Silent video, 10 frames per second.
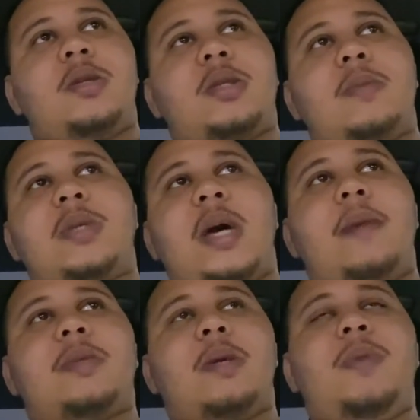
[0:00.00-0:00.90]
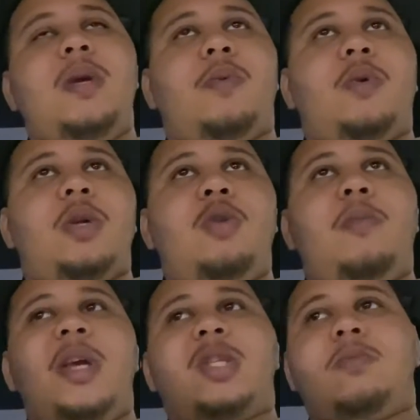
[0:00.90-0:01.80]
Sometimes some people you
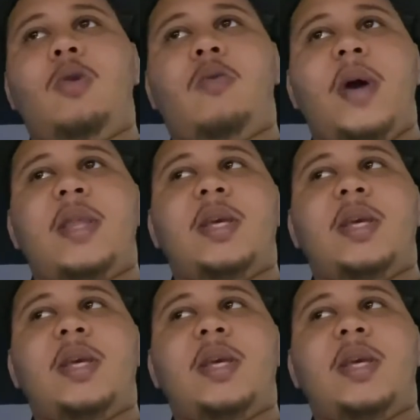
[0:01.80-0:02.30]
may smoke right